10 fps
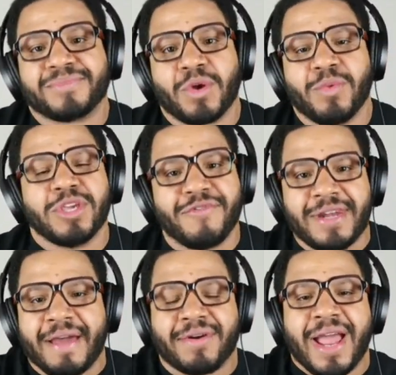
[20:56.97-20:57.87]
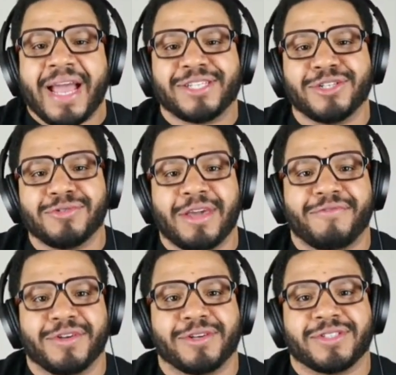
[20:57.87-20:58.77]
when you've never had to do that
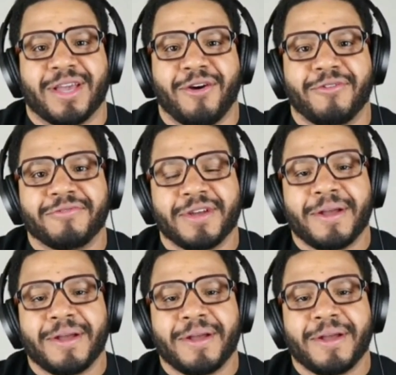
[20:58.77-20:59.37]
for yourself.